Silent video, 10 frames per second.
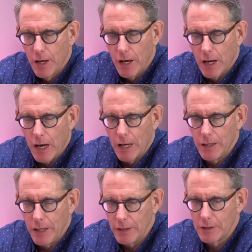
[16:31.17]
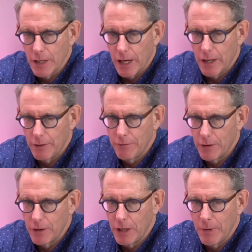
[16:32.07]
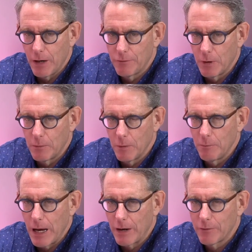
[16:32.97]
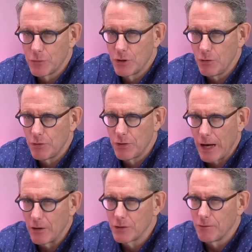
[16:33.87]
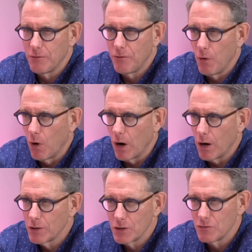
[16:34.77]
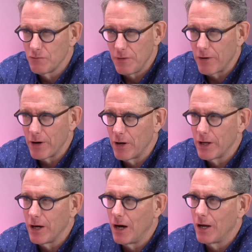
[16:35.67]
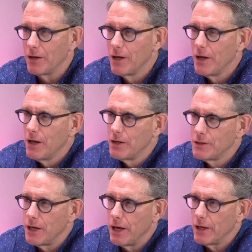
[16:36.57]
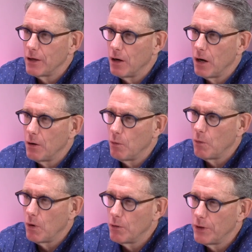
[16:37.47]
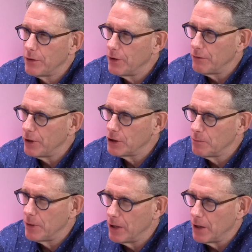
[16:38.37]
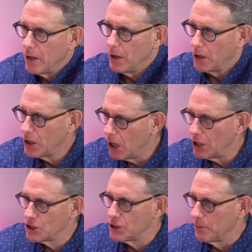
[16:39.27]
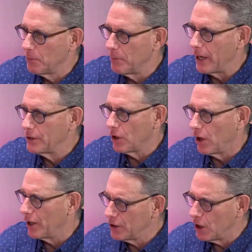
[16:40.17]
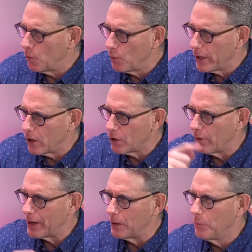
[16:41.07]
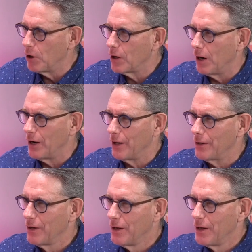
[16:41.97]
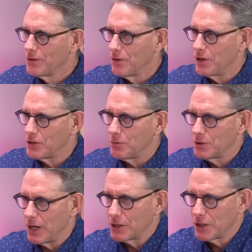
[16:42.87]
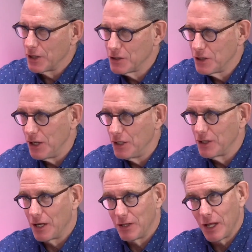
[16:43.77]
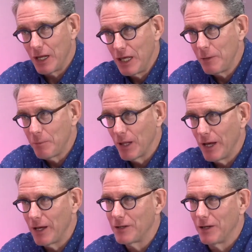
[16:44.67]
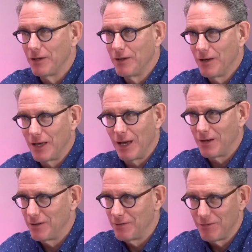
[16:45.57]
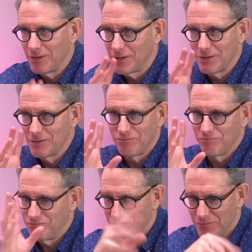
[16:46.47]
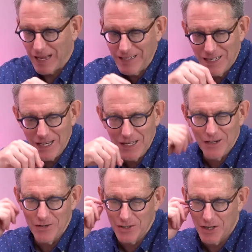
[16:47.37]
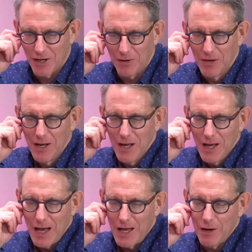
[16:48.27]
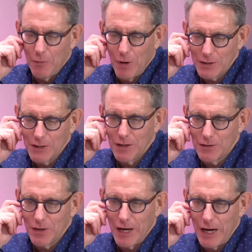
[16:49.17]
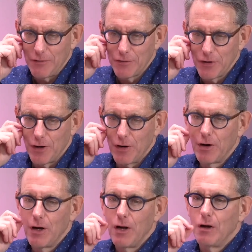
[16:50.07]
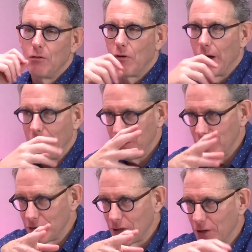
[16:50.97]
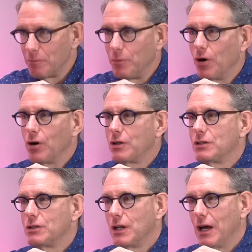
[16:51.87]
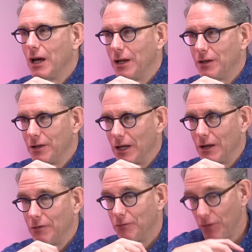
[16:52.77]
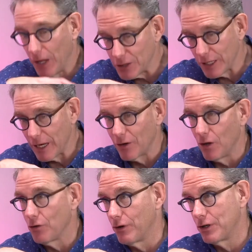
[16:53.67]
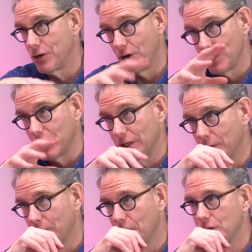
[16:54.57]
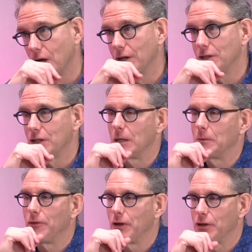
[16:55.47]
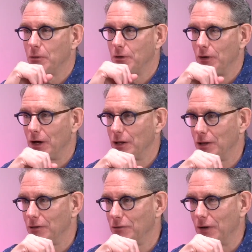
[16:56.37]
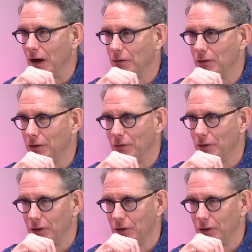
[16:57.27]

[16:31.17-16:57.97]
And he said, I found an email from him back from 2004, this is very early on, saying there really should be a customer base audit. We ought to write a book on it. So this was actually a seed that he planted. Again, this is 19 years ago. And it wasn't until after writing these other books and fleshing out all the research and commercializing some of it that we finally found the